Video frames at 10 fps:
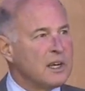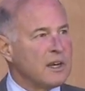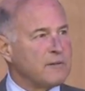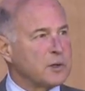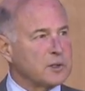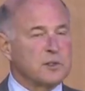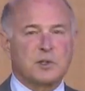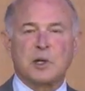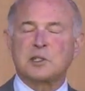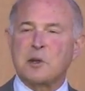If you're
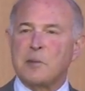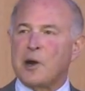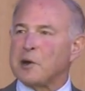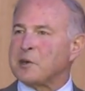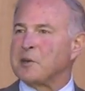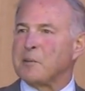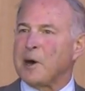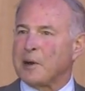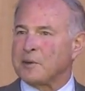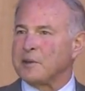sincerely American about,